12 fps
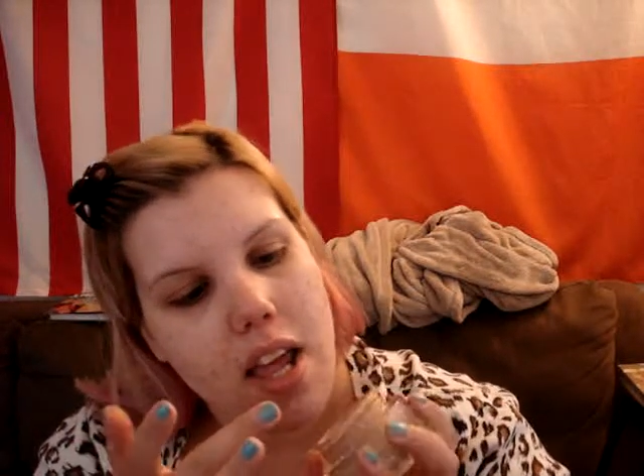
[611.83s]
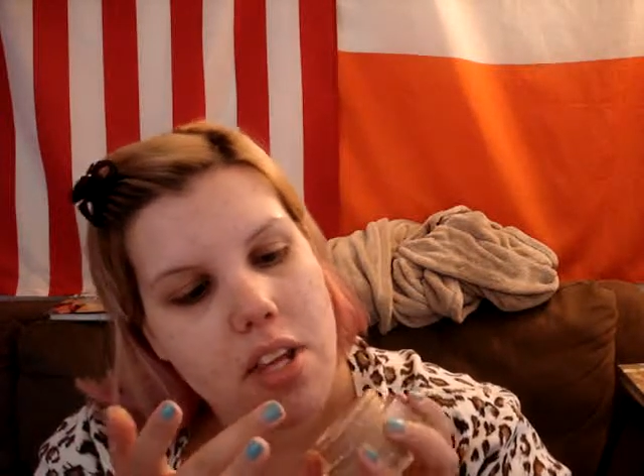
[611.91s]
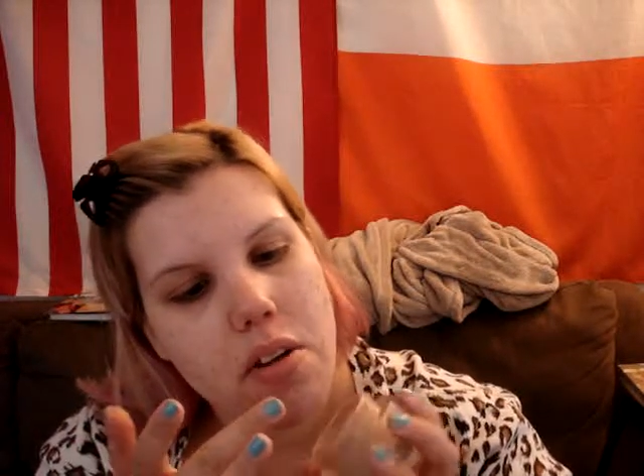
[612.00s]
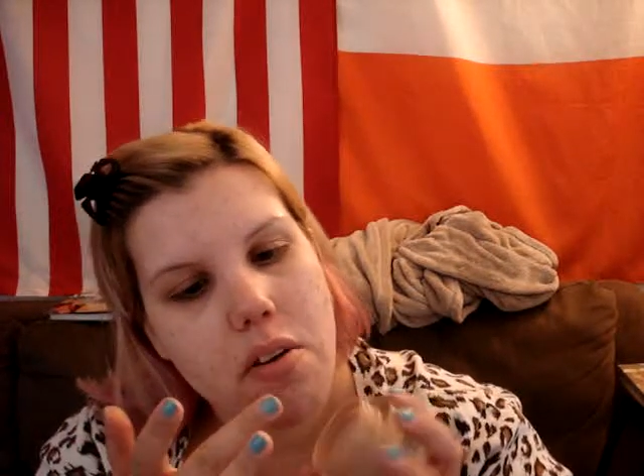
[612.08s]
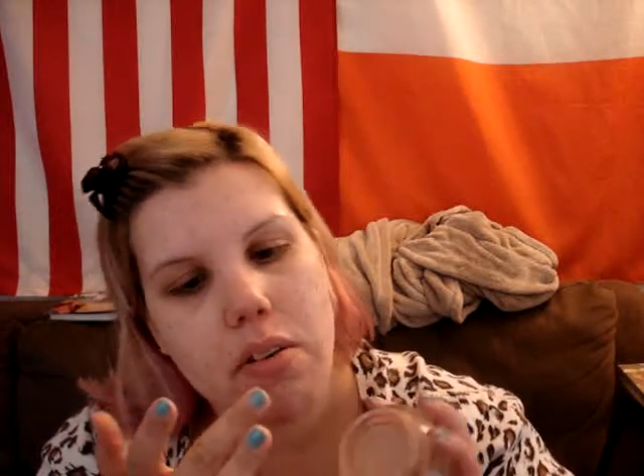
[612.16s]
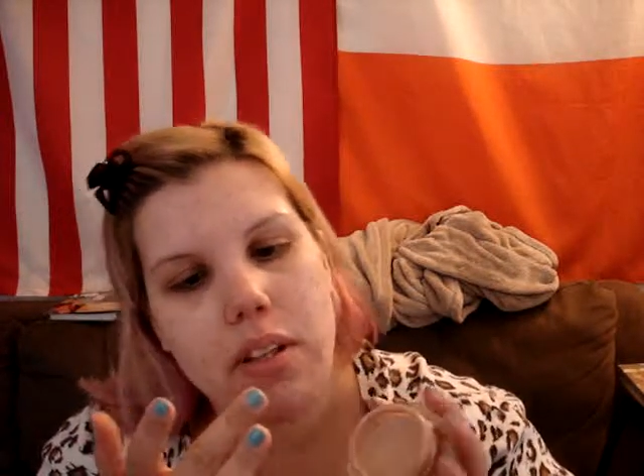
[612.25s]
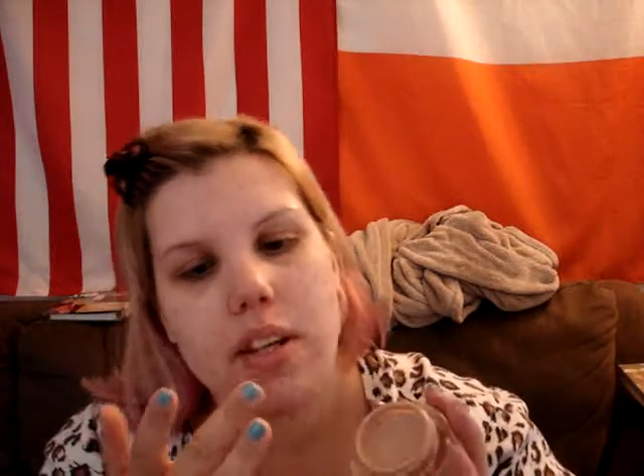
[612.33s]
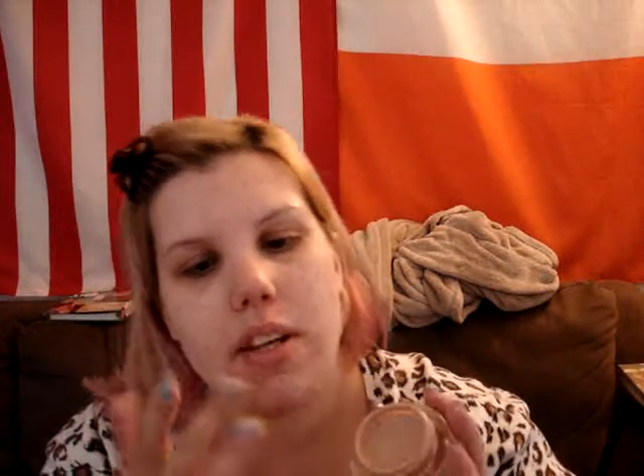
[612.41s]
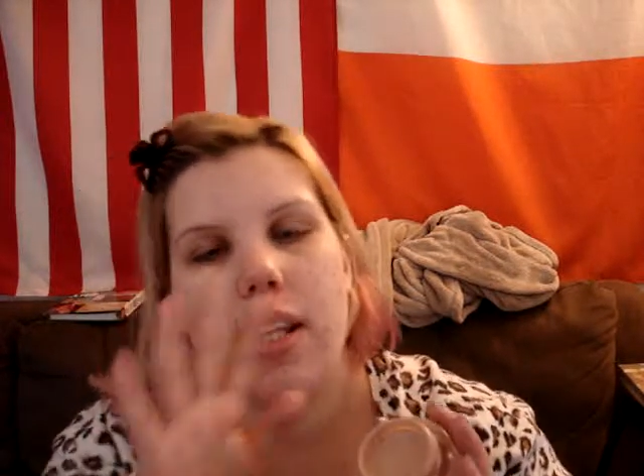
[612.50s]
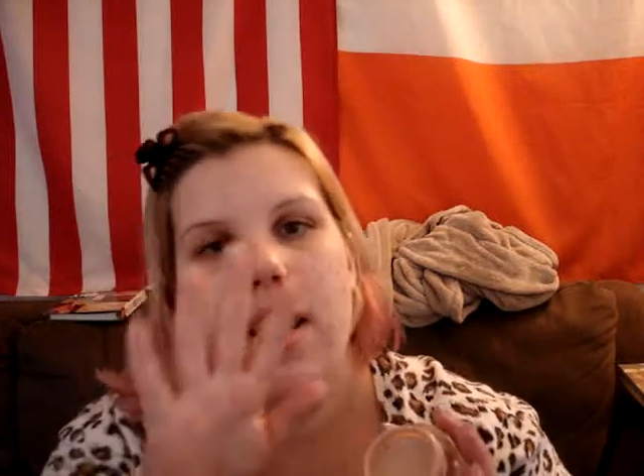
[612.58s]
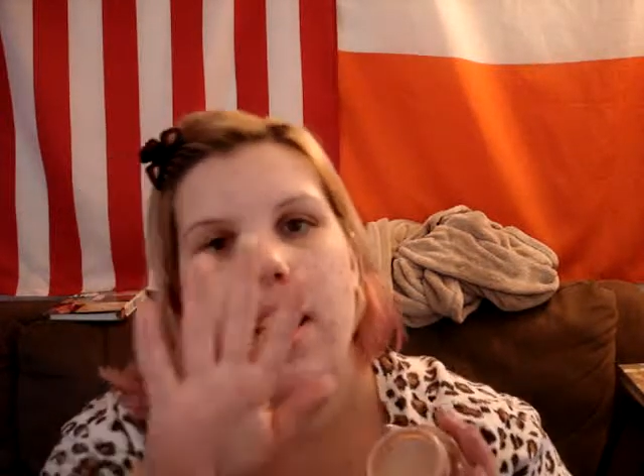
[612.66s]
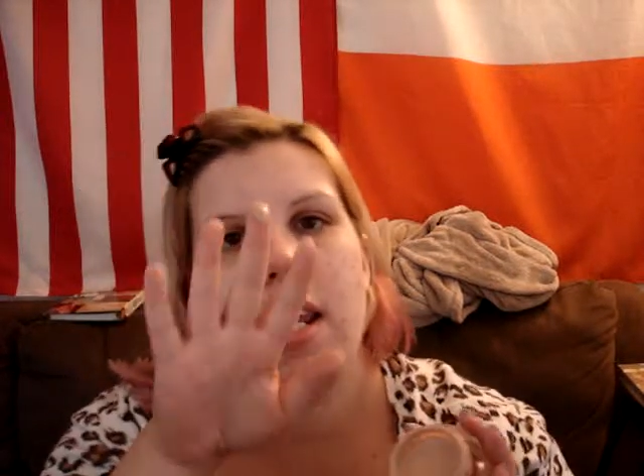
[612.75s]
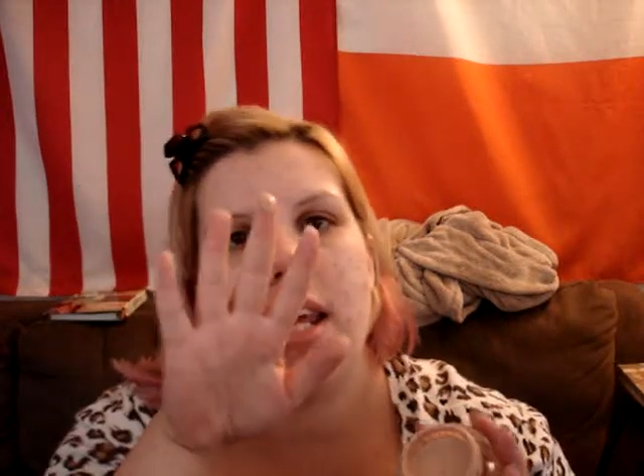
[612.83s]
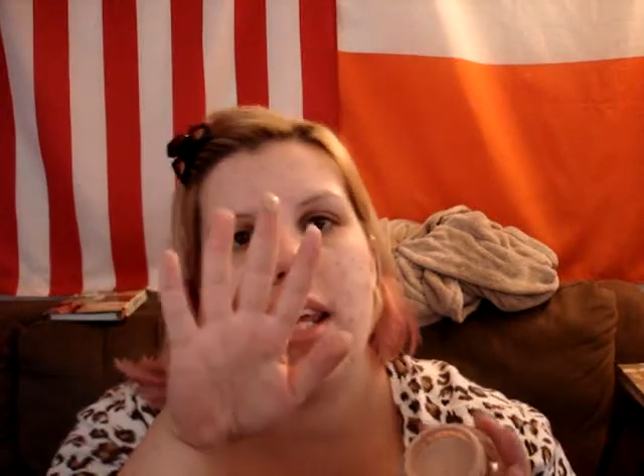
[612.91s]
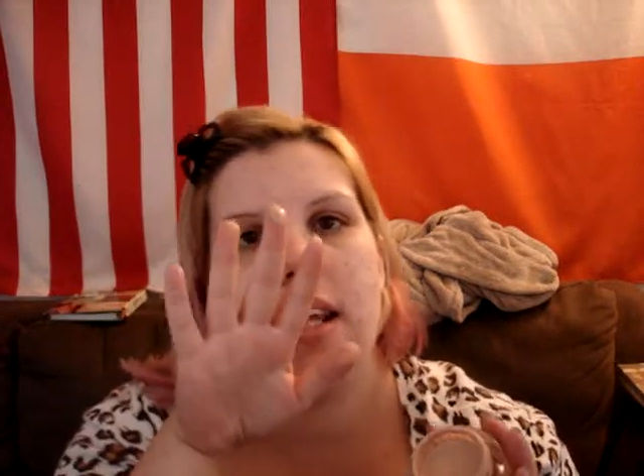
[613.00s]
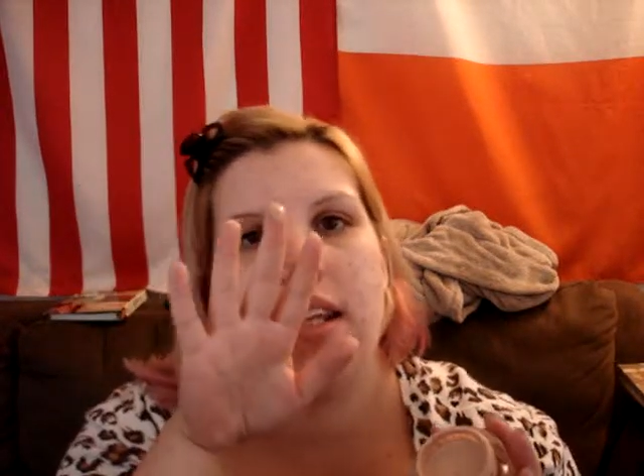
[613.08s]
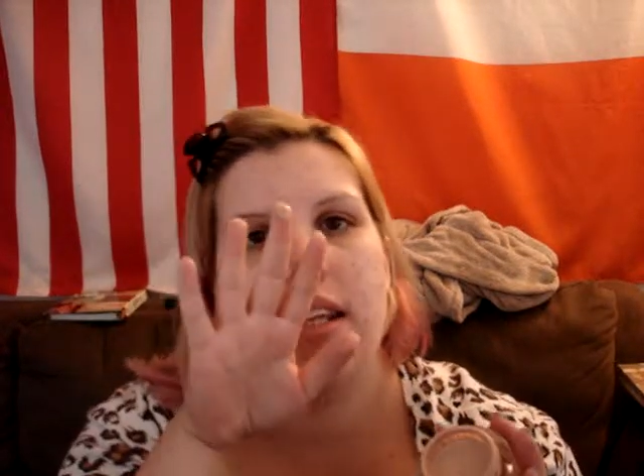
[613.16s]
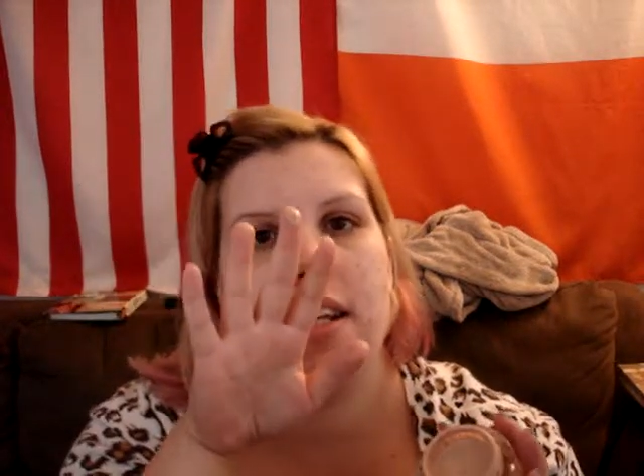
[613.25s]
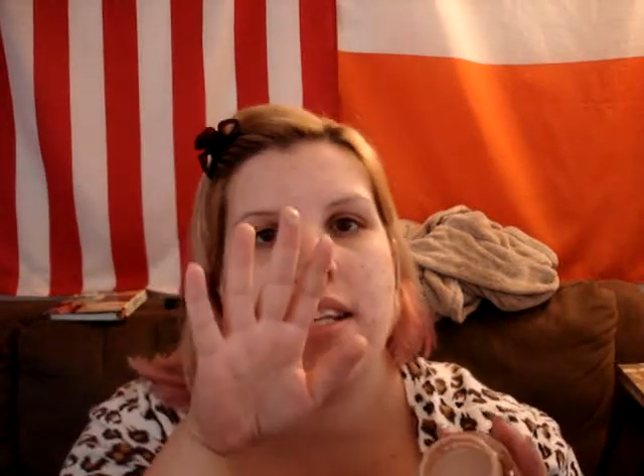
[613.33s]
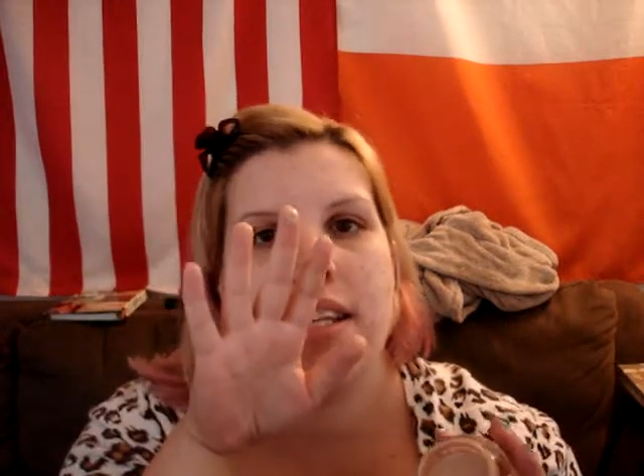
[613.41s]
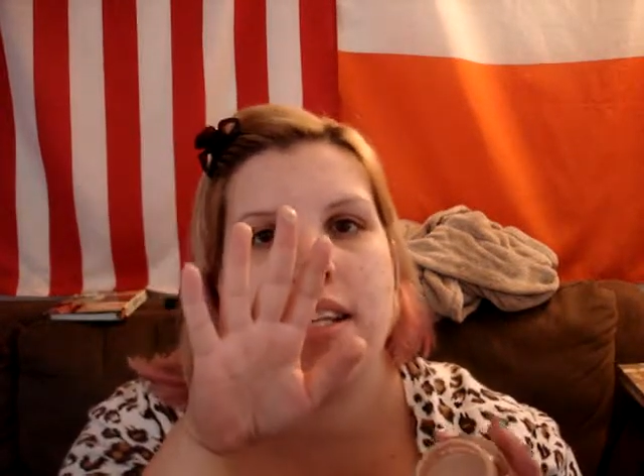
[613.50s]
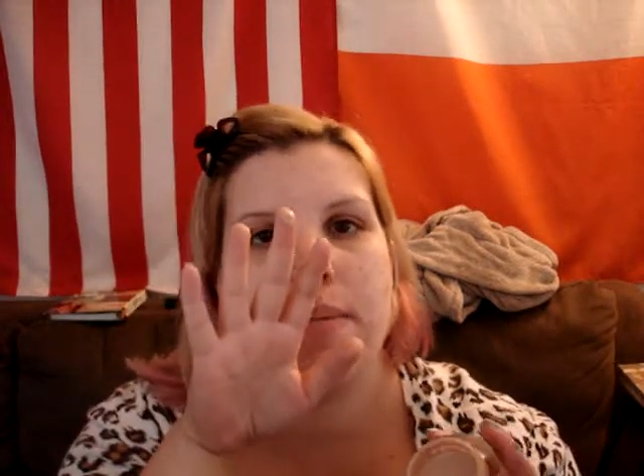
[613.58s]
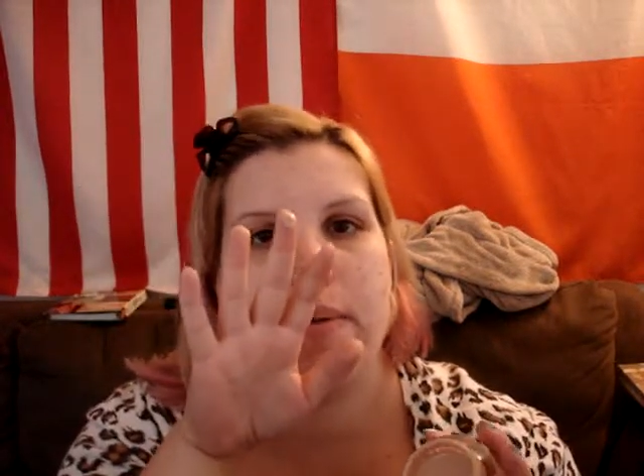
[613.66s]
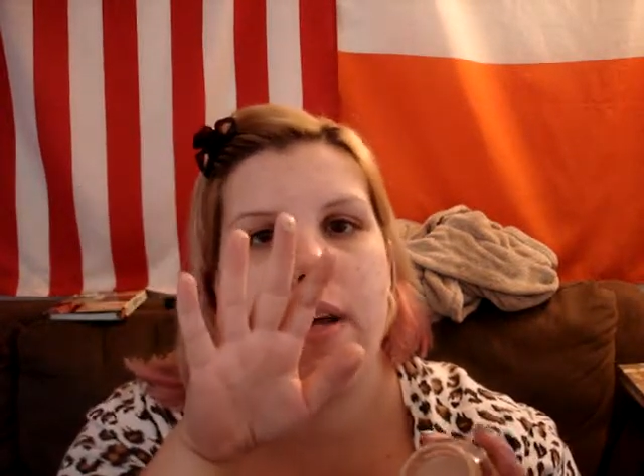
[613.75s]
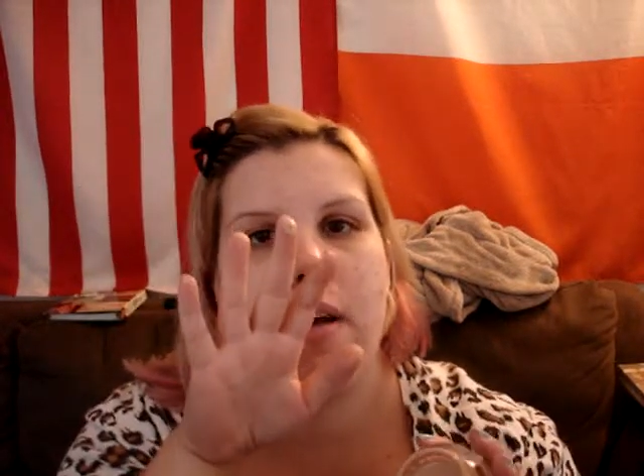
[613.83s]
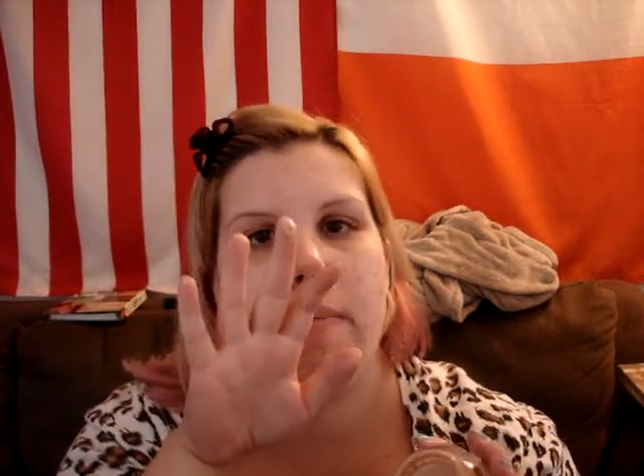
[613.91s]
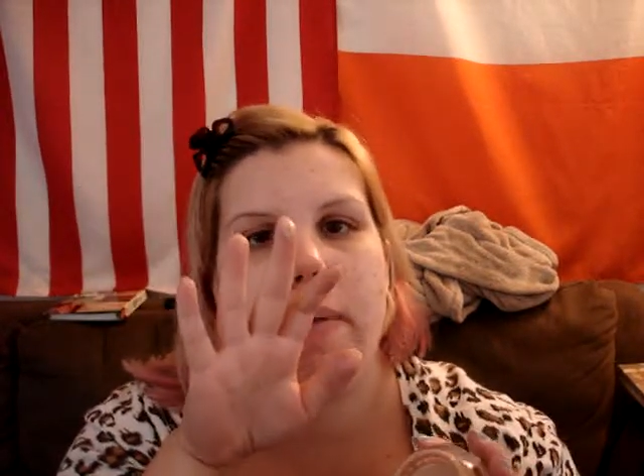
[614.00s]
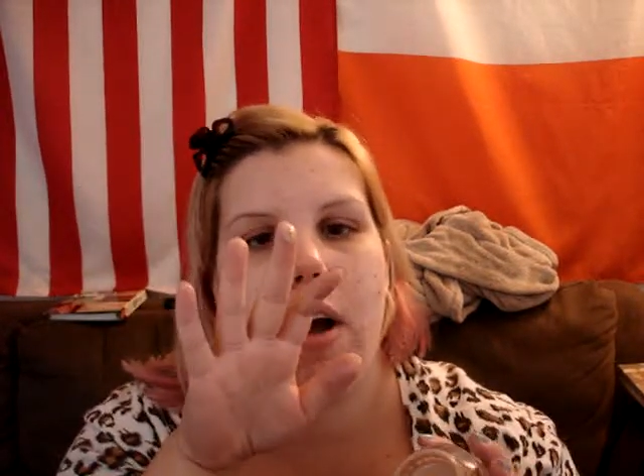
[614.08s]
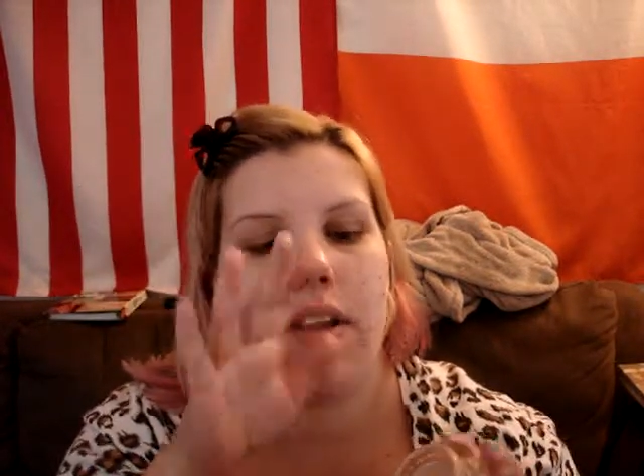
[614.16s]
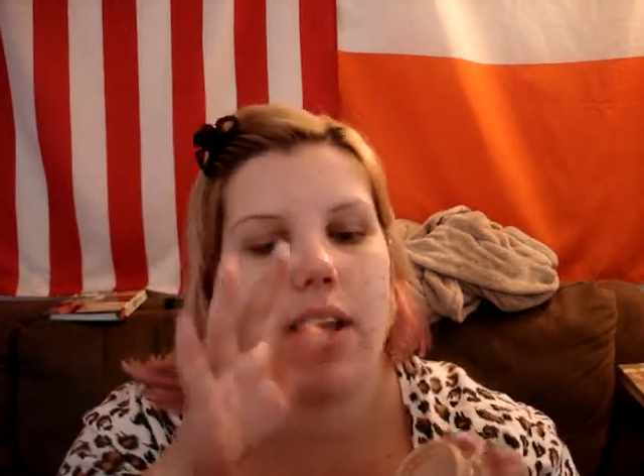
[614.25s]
You literally need the littlest bit amount.